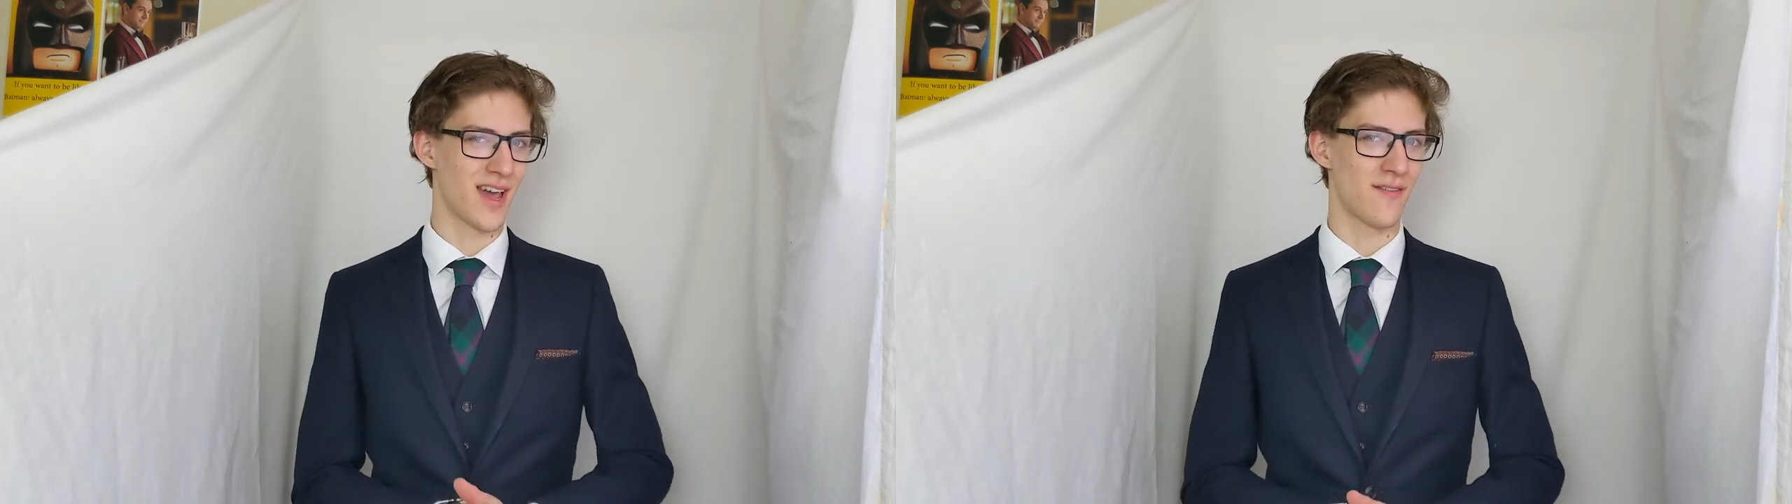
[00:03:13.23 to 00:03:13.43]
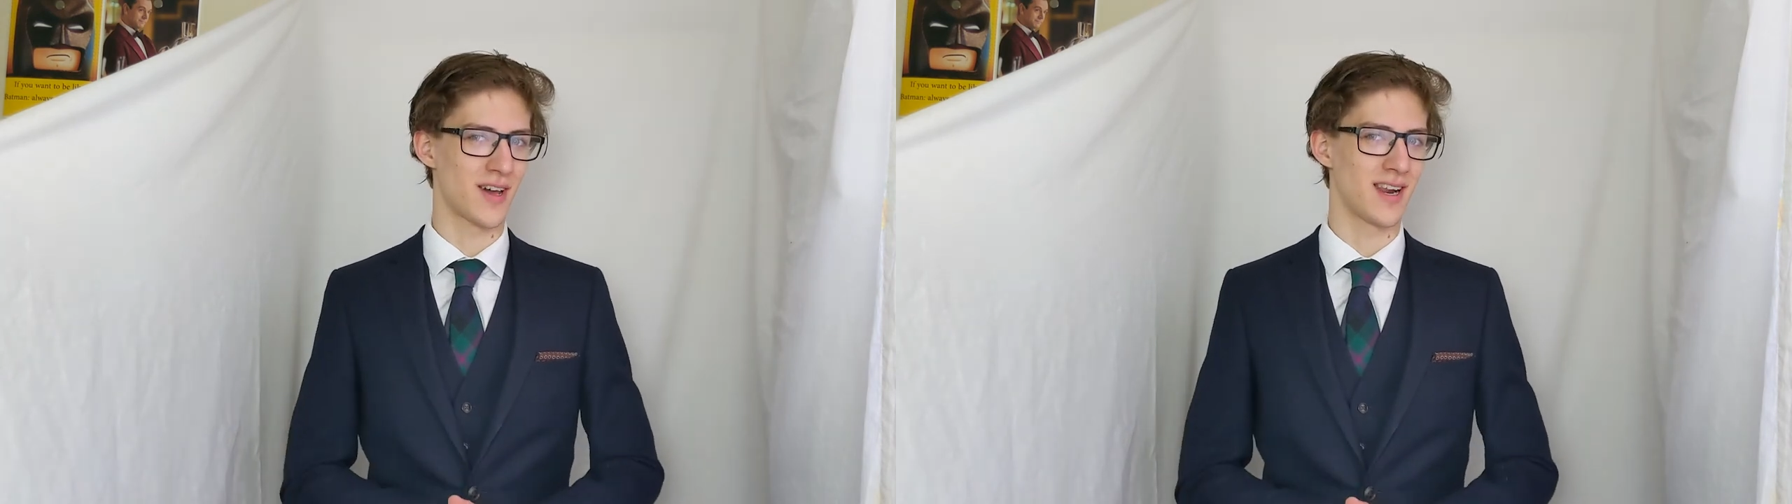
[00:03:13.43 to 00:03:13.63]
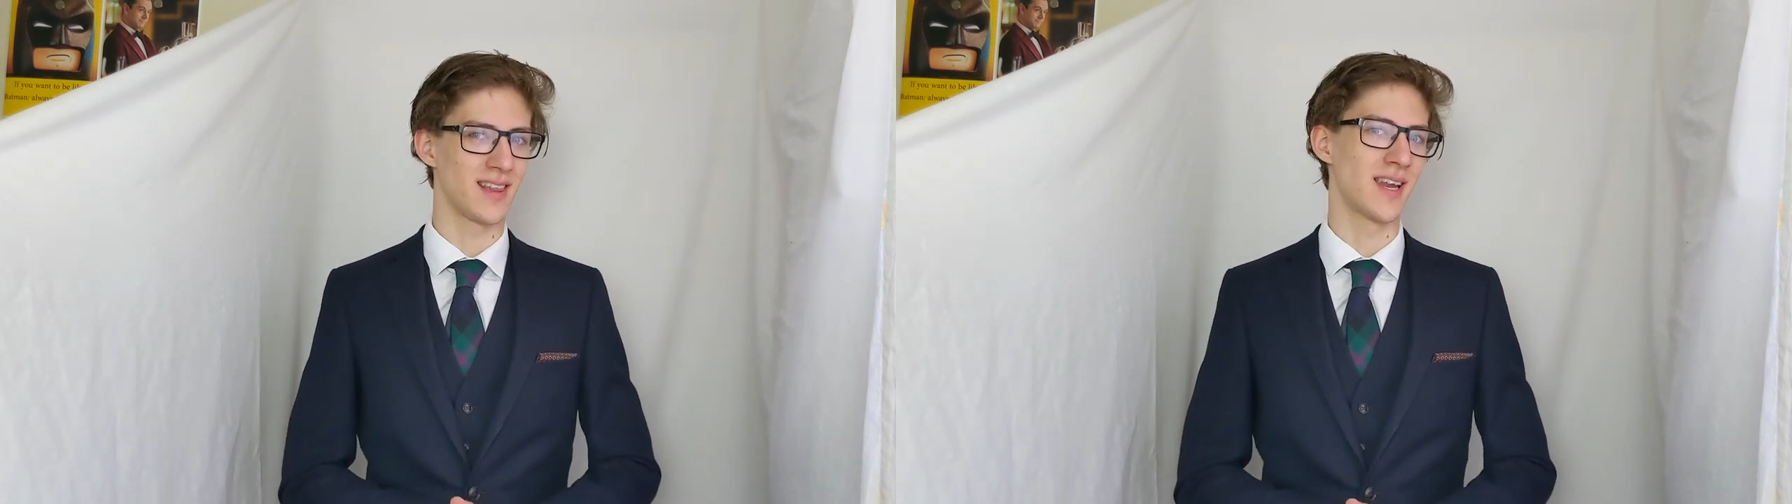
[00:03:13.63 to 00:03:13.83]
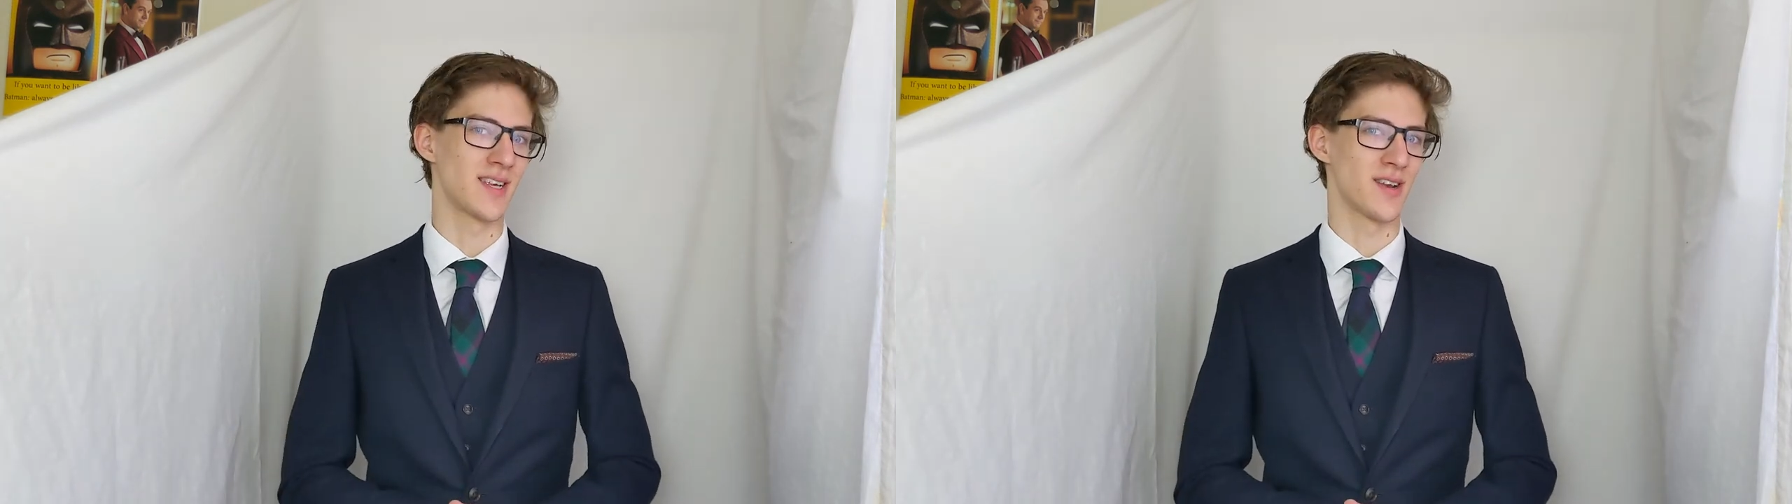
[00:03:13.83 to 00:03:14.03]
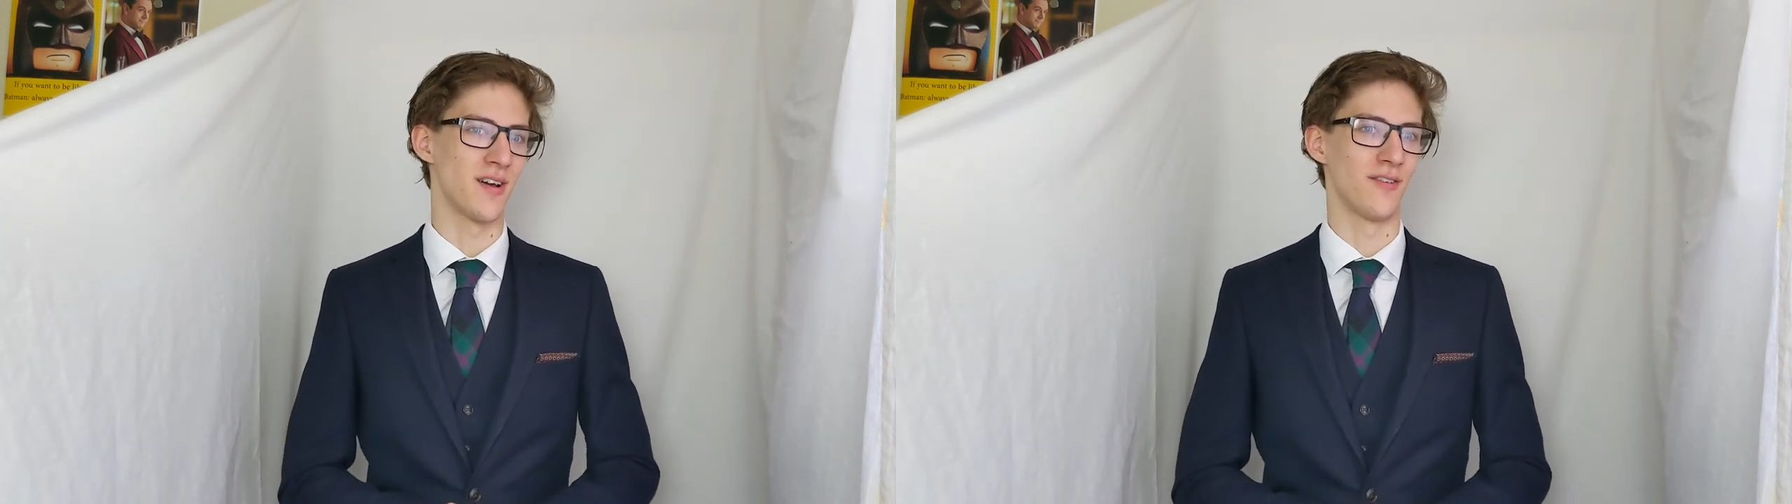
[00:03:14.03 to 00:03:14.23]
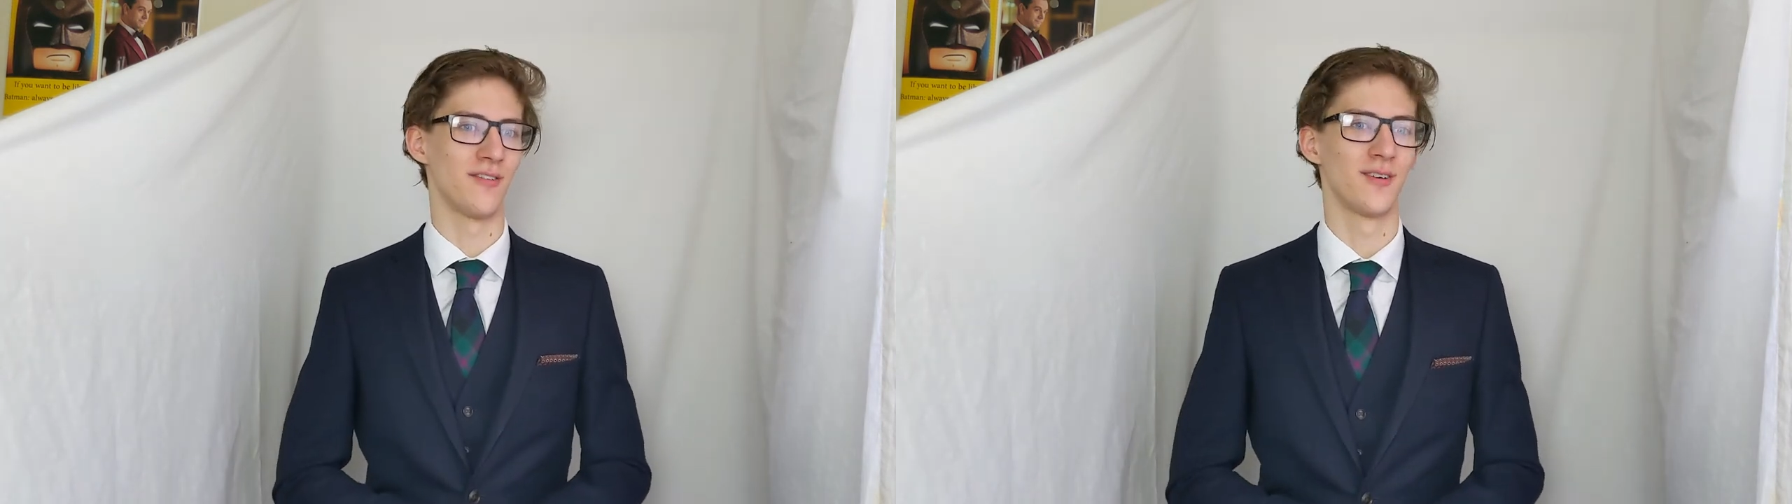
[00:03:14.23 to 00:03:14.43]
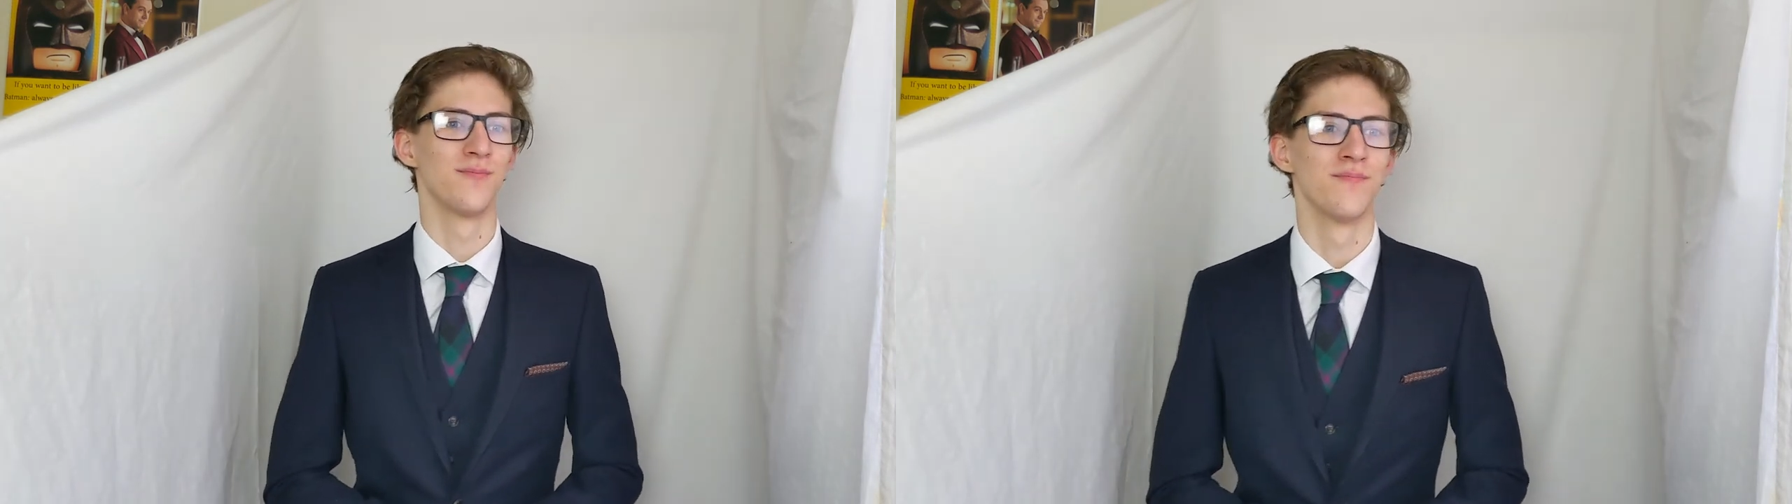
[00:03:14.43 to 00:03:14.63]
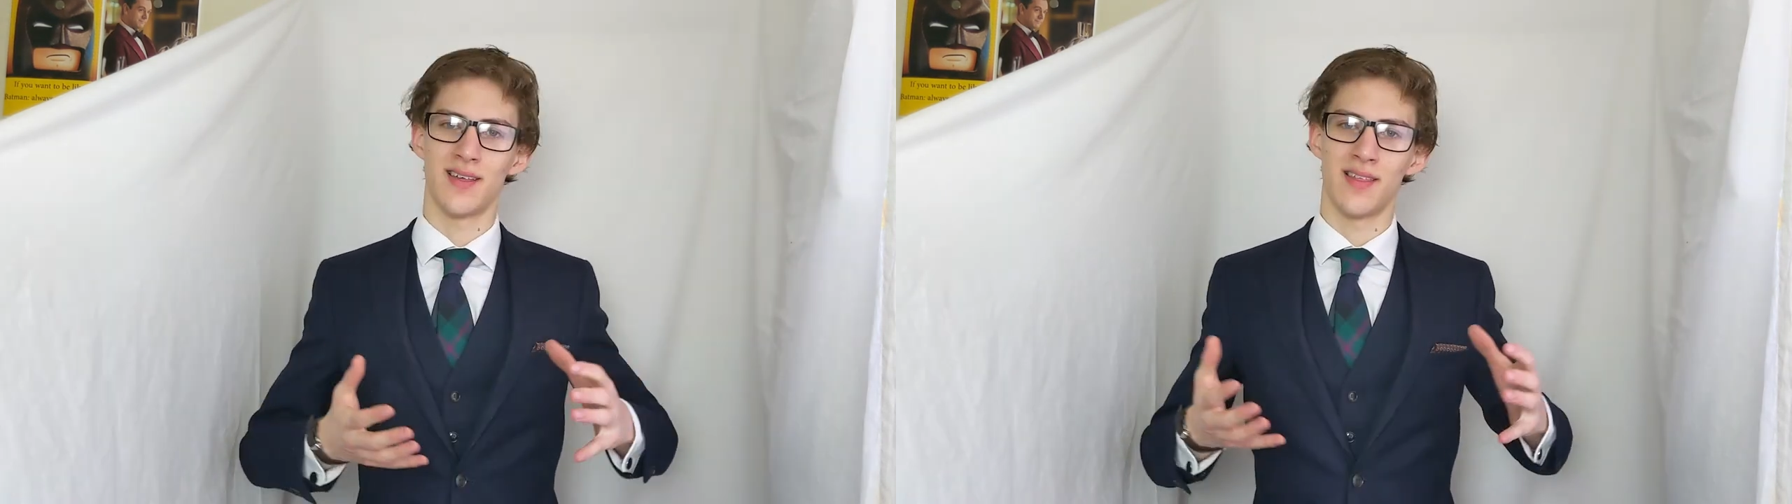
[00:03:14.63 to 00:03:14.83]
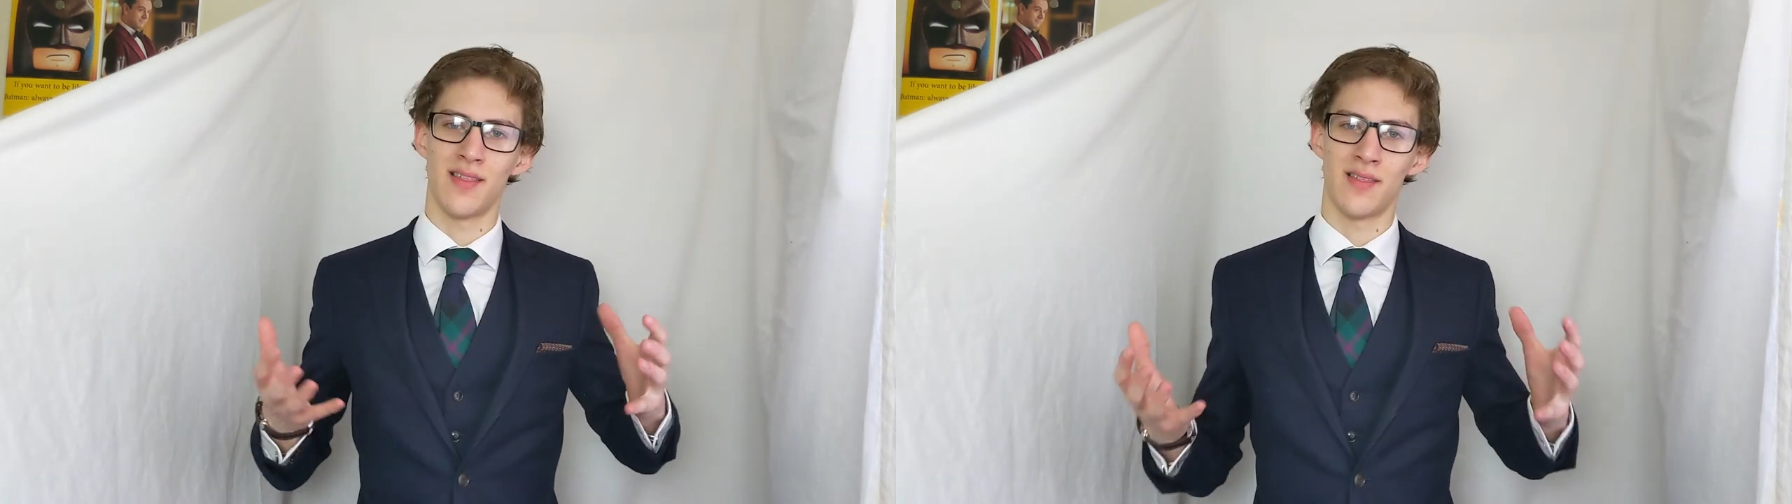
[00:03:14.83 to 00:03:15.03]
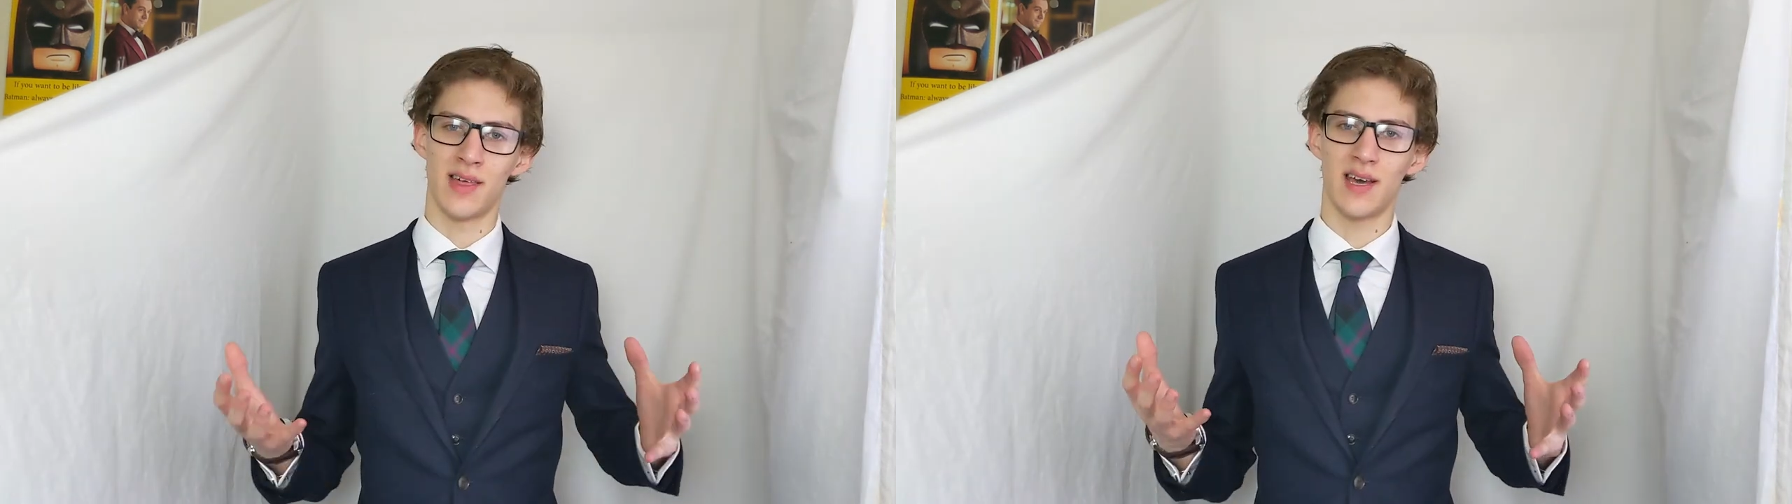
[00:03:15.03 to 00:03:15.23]
have at it, let us know.
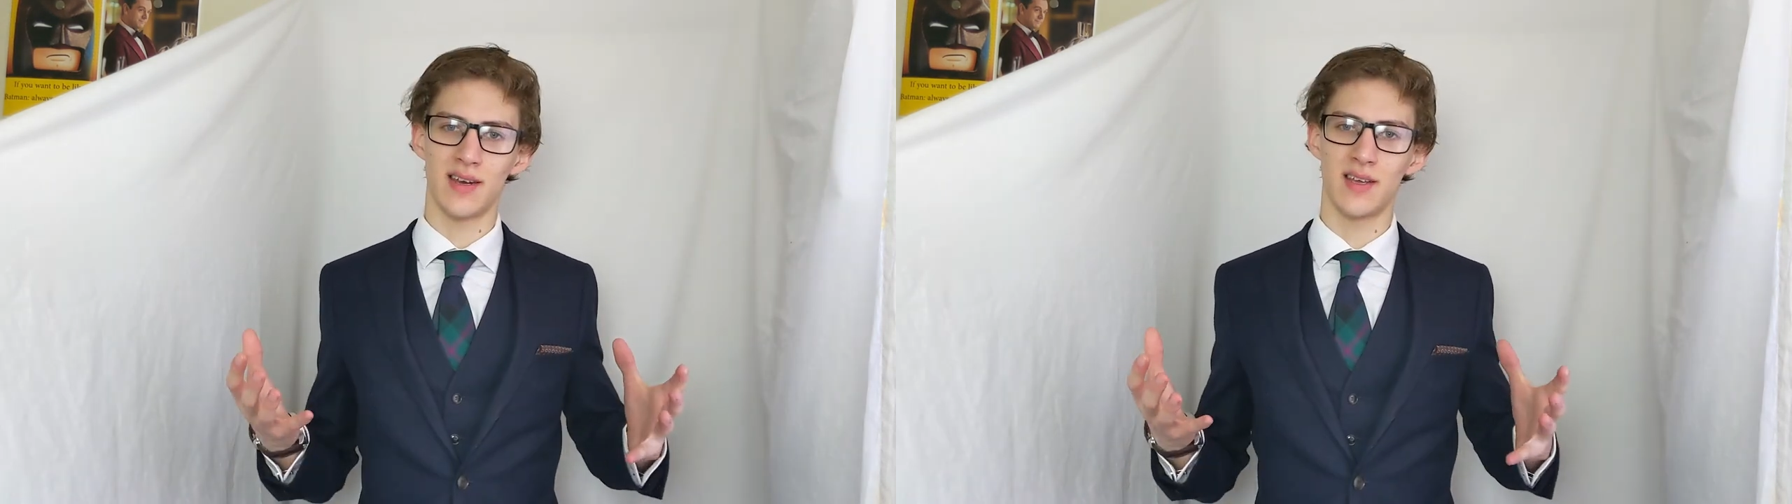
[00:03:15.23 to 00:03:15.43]
That